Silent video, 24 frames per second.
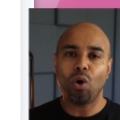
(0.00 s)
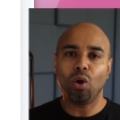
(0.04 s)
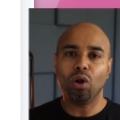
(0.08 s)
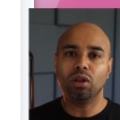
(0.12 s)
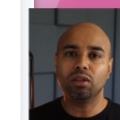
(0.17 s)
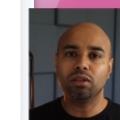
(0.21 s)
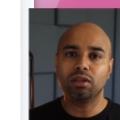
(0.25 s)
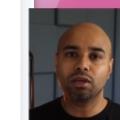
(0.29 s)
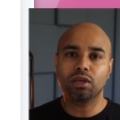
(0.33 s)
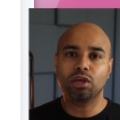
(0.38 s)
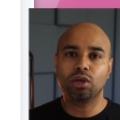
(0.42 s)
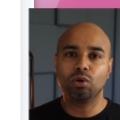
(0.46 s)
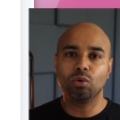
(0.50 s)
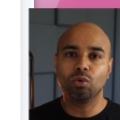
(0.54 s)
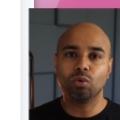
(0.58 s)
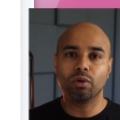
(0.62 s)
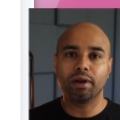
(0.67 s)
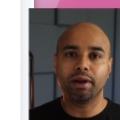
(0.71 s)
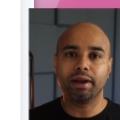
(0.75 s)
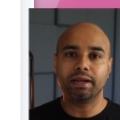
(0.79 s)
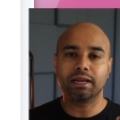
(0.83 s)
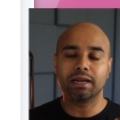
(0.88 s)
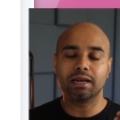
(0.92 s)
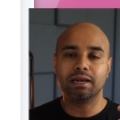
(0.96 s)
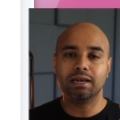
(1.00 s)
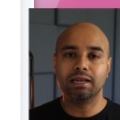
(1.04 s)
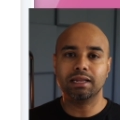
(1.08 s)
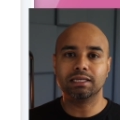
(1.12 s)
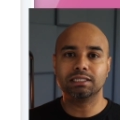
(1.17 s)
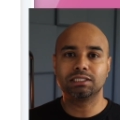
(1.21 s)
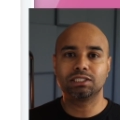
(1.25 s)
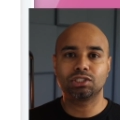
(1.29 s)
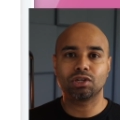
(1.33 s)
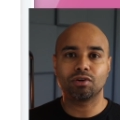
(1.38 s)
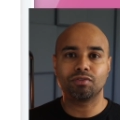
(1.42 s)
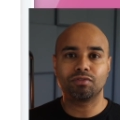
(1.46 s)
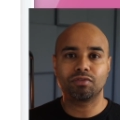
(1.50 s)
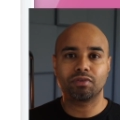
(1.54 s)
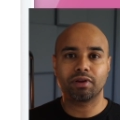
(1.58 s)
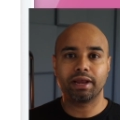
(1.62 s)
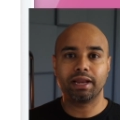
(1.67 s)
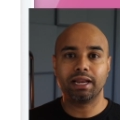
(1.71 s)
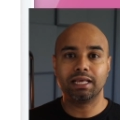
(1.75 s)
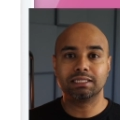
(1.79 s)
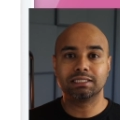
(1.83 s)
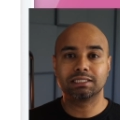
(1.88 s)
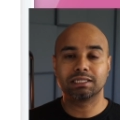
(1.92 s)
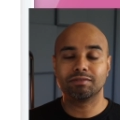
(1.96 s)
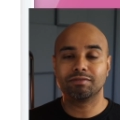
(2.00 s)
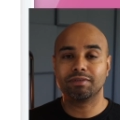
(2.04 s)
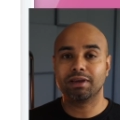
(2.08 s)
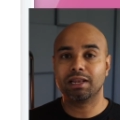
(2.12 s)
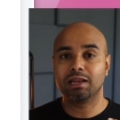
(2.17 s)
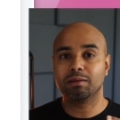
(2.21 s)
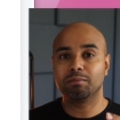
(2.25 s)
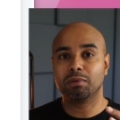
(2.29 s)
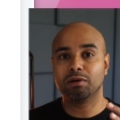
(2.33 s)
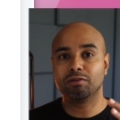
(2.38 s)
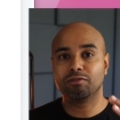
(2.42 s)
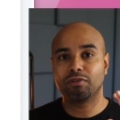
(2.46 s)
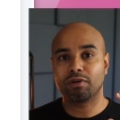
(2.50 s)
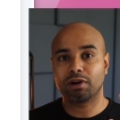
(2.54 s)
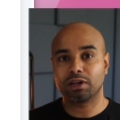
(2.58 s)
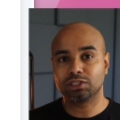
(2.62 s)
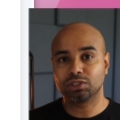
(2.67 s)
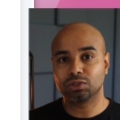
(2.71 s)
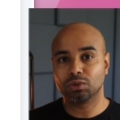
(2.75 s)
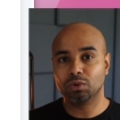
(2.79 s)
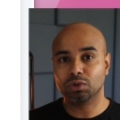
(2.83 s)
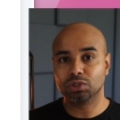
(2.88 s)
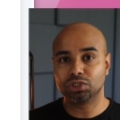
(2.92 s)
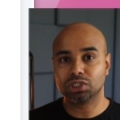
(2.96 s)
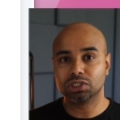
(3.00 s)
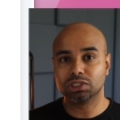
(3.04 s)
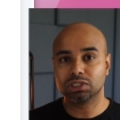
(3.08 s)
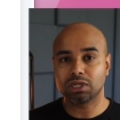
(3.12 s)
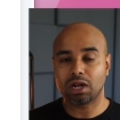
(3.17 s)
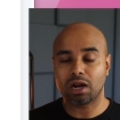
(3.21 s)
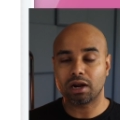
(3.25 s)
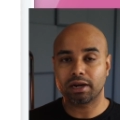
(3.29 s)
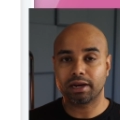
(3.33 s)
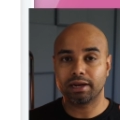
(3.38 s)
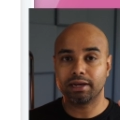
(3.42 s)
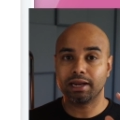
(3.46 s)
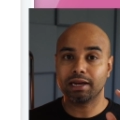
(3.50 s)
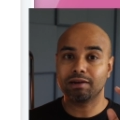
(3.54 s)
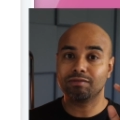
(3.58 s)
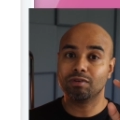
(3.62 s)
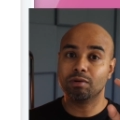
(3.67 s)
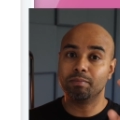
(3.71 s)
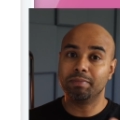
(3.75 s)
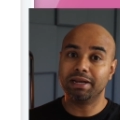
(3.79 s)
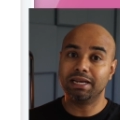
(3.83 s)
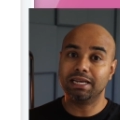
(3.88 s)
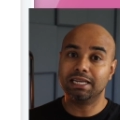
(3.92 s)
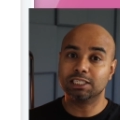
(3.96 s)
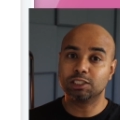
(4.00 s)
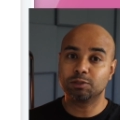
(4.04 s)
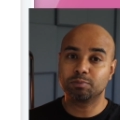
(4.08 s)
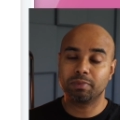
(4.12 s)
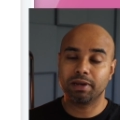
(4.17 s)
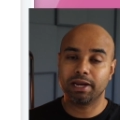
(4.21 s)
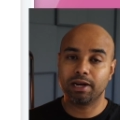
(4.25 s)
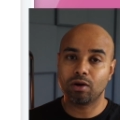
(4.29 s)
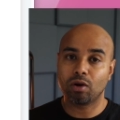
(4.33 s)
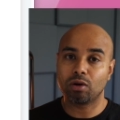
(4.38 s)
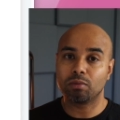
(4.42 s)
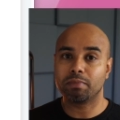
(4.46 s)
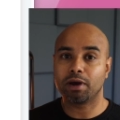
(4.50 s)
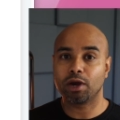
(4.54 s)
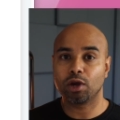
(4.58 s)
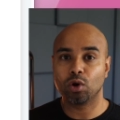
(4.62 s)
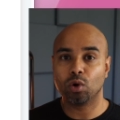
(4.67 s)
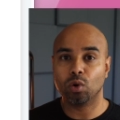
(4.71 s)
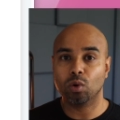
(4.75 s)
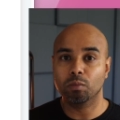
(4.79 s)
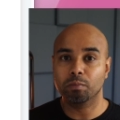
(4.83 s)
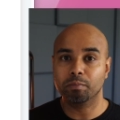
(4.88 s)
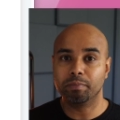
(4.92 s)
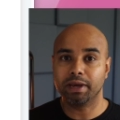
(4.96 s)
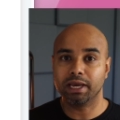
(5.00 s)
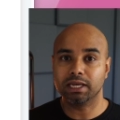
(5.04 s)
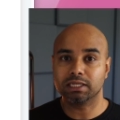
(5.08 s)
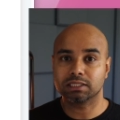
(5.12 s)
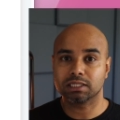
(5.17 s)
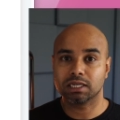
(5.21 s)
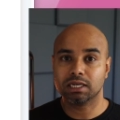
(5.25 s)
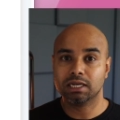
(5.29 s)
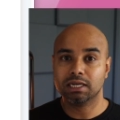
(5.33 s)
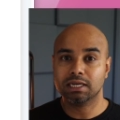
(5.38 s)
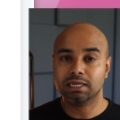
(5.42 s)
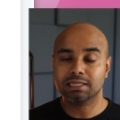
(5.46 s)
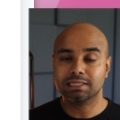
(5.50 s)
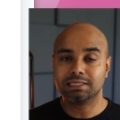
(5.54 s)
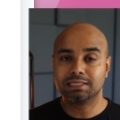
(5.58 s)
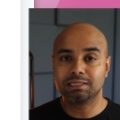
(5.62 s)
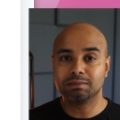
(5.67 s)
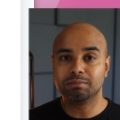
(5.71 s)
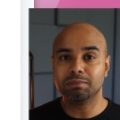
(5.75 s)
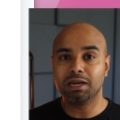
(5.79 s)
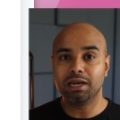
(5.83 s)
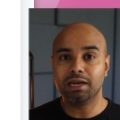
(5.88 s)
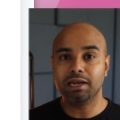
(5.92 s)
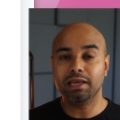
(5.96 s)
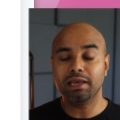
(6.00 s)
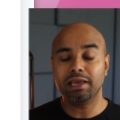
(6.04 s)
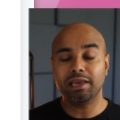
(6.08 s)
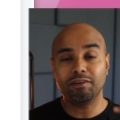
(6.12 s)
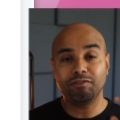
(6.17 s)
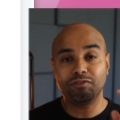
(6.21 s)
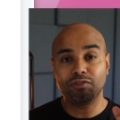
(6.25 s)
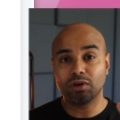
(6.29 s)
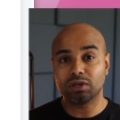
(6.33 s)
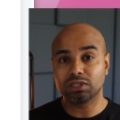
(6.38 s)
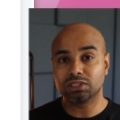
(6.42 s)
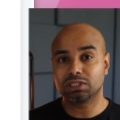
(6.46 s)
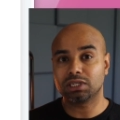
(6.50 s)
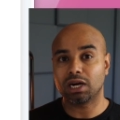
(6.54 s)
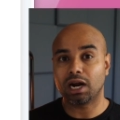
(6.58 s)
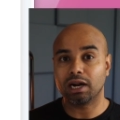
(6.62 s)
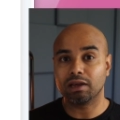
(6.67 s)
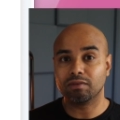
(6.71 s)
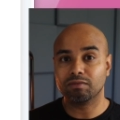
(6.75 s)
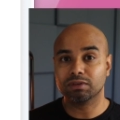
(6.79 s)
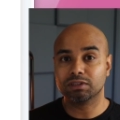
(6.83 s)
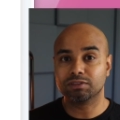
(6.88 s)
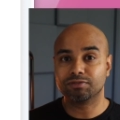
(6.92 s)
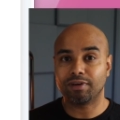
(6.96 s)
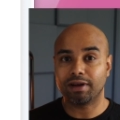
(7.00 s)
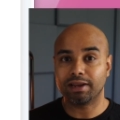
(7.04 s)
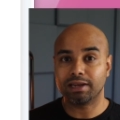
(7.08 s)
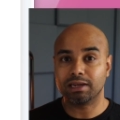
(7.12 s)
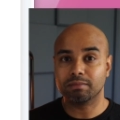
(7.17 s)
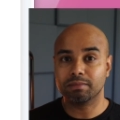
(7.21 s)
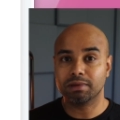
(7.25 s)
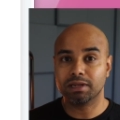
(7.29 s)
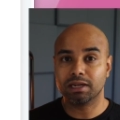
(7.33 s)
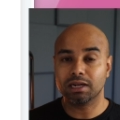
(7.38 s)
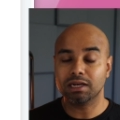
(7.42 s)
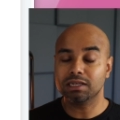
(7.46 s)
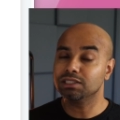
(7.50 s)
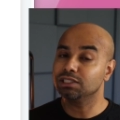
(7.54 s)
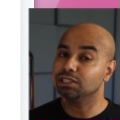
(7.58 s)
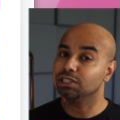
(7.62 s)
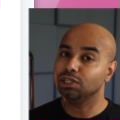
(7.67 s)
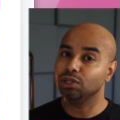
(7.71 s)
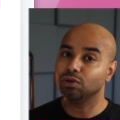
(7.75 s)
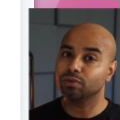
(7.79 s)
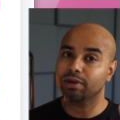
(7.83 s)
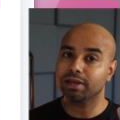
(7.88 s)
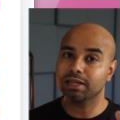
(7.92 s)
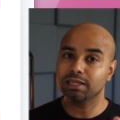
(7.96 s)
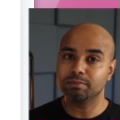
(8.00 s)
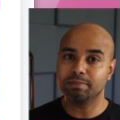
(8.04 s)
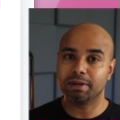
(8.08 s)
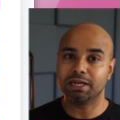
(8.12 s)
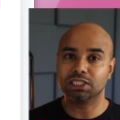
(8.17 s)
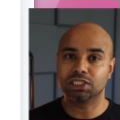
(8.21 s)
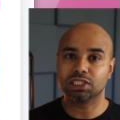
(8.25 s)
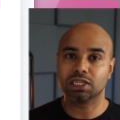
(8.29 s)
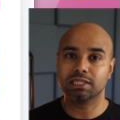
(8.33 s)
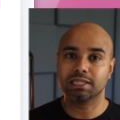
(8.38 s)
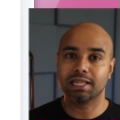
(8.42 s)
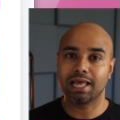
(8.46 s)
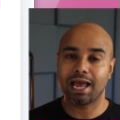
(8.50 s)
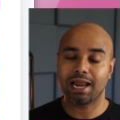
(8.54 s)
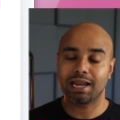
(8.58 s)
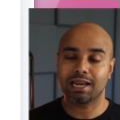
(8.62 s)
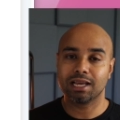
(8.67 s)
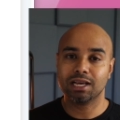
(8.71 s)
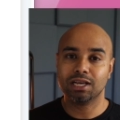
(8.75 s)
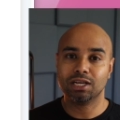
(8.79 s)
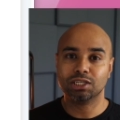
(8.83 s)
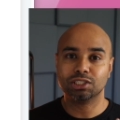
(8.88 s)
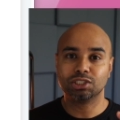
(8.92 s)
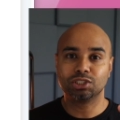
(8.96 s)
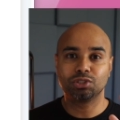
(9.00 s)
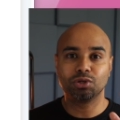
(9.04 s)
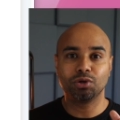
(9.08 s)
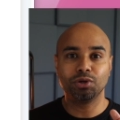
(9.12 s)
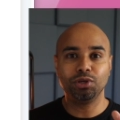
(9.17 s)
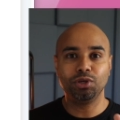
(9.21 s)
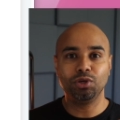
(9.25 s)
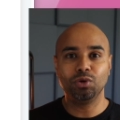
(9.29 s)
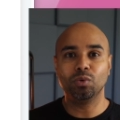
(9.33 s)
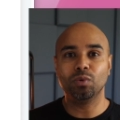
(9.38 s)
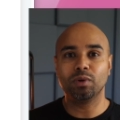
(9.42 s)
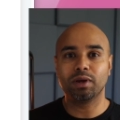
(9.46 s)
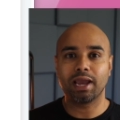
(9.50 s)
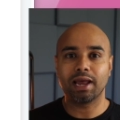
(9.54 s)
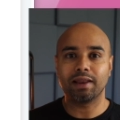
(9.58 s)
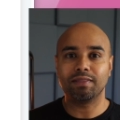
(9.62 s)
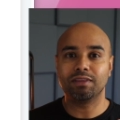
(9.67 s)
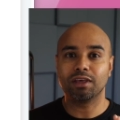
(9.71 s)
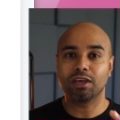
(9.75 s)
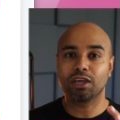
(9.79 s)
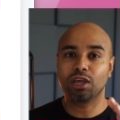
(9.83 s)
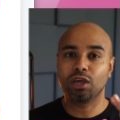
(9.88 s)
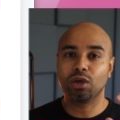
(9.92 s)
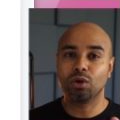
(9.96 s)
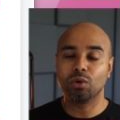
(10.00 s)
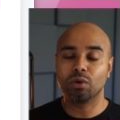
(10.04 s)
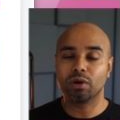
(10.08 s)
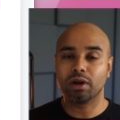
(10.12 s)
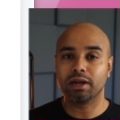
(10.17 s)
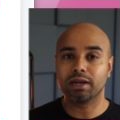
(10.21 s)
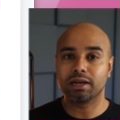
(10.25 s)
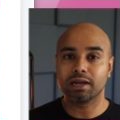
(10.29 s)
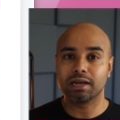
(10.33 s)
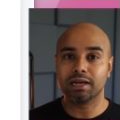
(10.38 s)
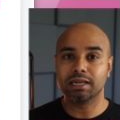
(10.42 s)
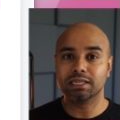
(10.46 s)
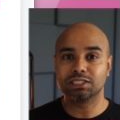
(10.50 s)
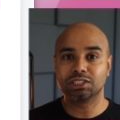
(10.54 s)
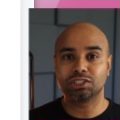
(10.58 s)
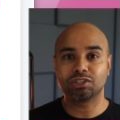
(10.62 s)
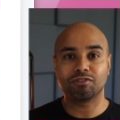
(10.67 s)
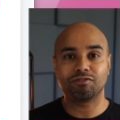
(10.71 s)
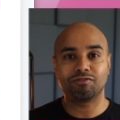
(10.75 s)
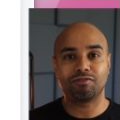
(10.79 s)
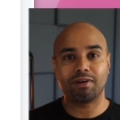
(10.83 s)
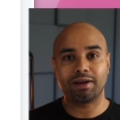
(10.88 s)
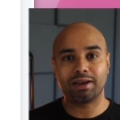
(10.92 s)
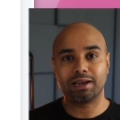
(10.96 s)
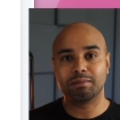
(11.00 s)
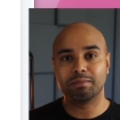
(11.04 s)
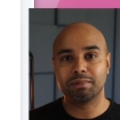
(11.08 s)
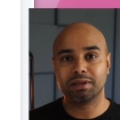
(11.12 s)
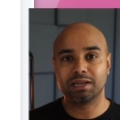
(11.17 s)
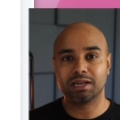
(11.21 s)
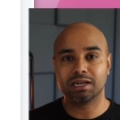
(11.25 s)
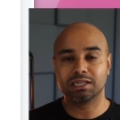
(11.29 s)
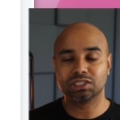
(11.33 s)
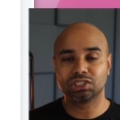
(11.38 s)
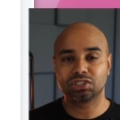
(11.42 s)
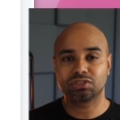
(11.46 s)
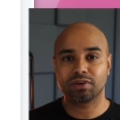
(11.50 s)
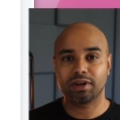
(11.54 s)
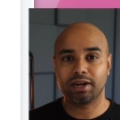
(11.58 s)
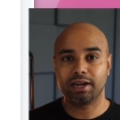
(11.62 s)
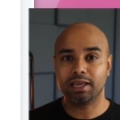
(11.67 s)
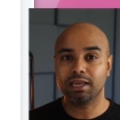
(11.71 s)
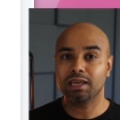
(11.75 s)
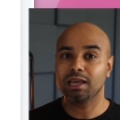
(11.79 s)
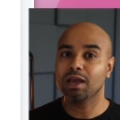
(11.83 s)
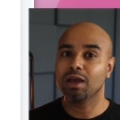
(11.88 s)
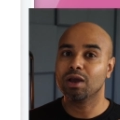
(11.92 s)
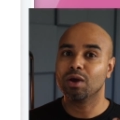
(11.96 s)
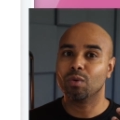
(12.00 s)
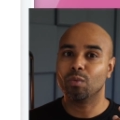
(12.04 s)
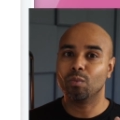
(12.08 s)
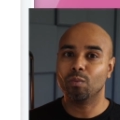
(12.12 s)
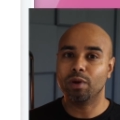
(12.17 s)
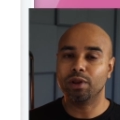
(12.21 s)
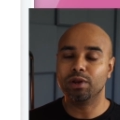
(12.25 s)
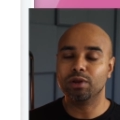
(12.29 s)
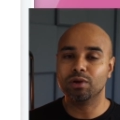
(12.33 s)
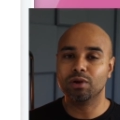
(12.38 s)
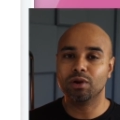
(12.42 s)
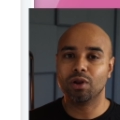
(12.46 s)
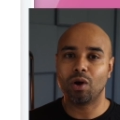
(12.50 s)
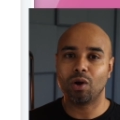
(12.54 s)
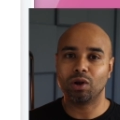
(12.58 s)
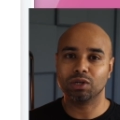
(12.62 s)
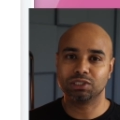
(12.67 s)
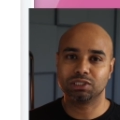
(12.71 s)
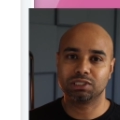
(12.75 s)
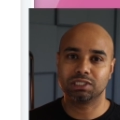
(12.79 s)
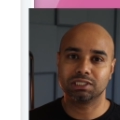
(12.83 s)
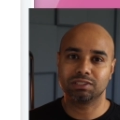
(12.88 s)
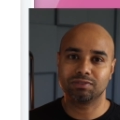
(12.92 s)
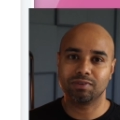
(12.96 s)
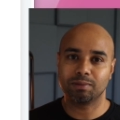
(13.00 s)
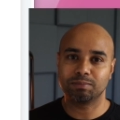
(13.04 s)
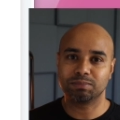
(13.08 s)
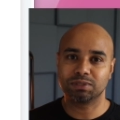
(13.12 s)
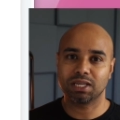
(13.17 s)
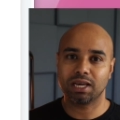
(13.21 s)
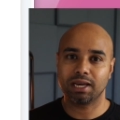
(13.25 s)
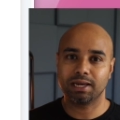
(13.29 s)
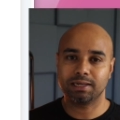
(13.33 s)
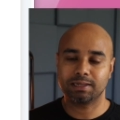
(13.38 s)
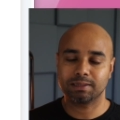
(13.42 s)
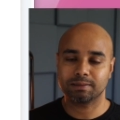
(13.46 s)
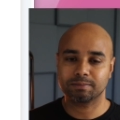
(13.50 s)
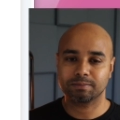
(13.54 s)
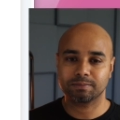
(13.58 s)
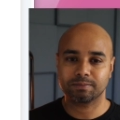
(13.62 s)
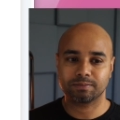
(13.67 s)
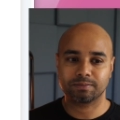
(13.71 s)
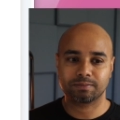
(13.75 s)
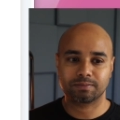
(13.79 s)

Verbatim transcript: all the curated list of trainings available for a solutions architect will be displayed on my homepage. Similarly, if you are starting with fundamentals, you can mention that so you get the curated list of fundamentals training when you launch this website.